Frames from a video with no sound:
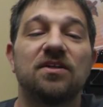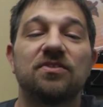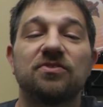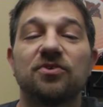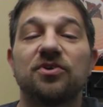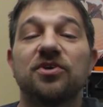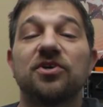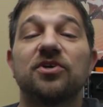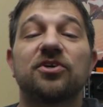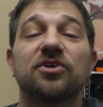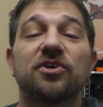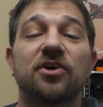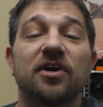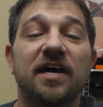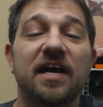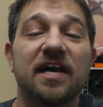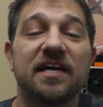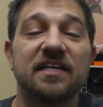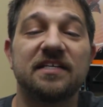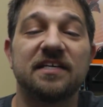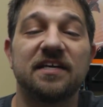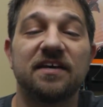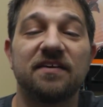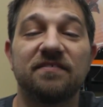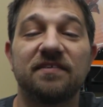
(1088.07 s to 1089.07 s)
through your
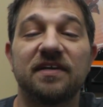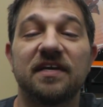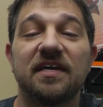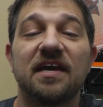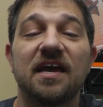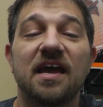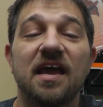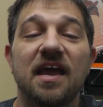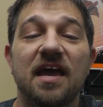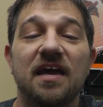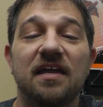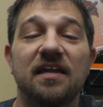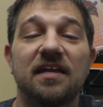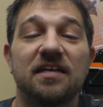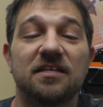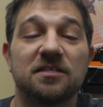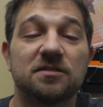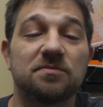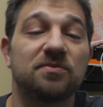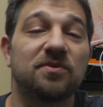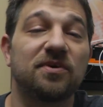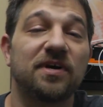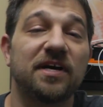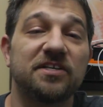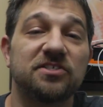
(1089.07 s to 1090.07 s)
creativity and
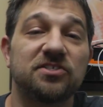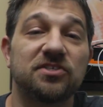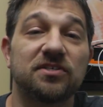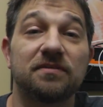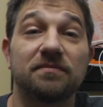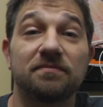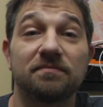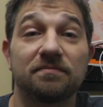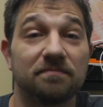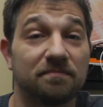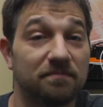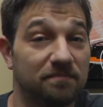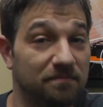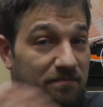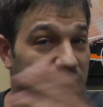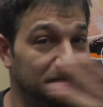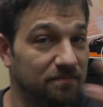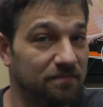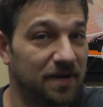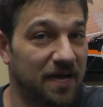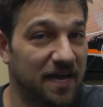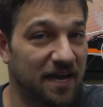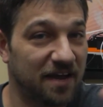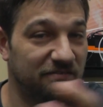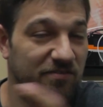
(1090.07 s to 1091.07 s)
inspiration.
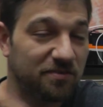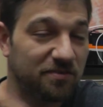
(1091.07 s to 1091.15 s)
Bye